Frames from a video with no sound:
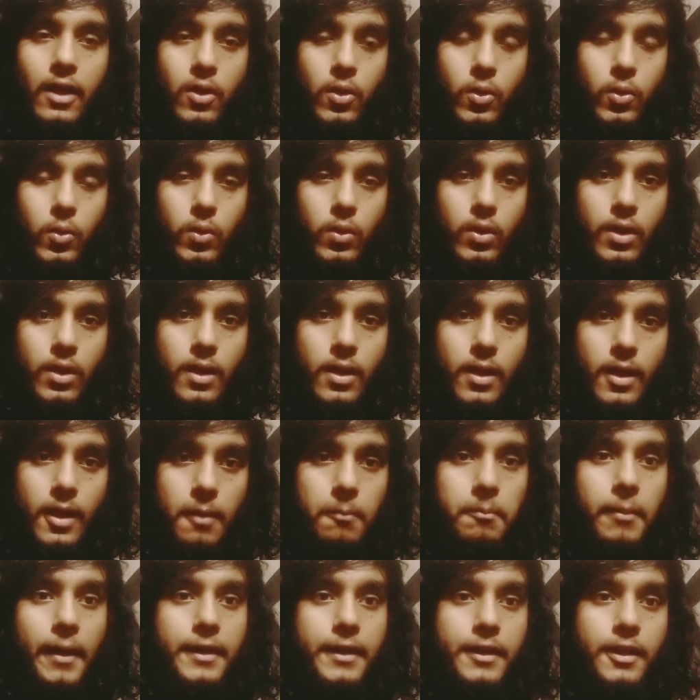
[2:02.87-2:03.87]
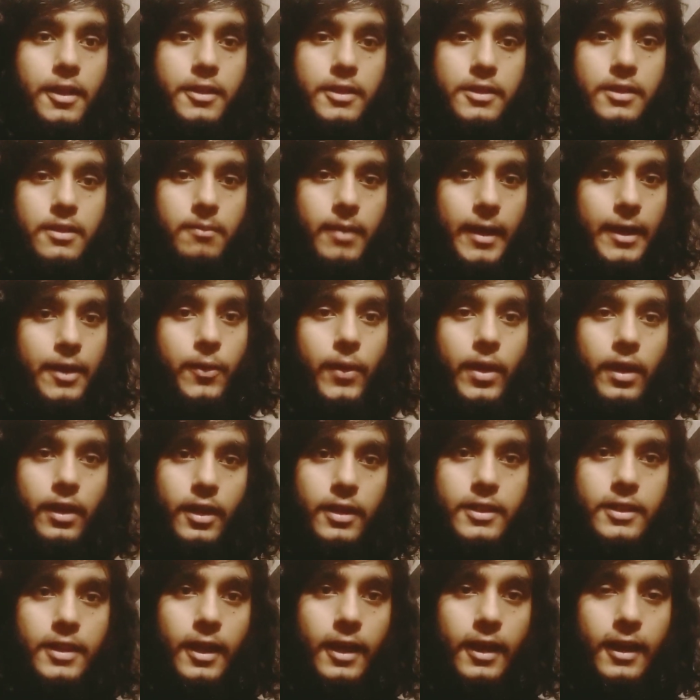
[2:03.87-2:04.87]
hole by doing
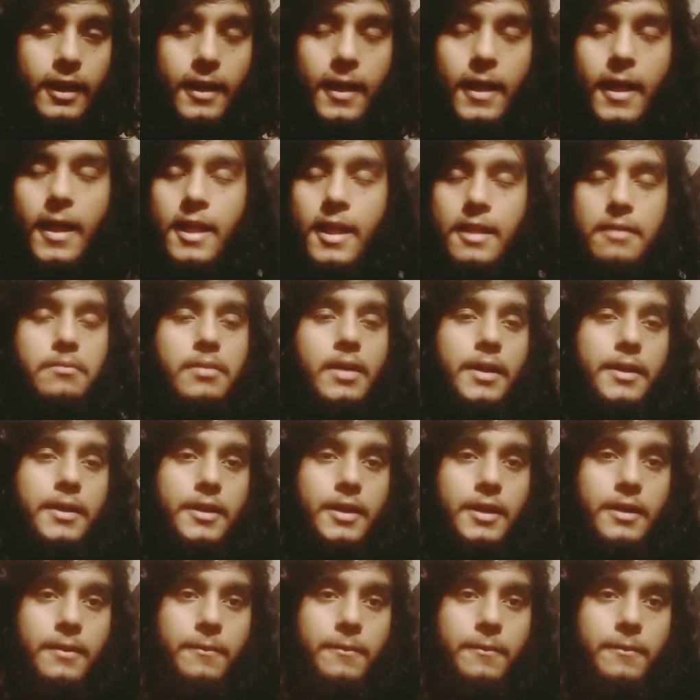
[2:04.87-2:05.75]
nothing, but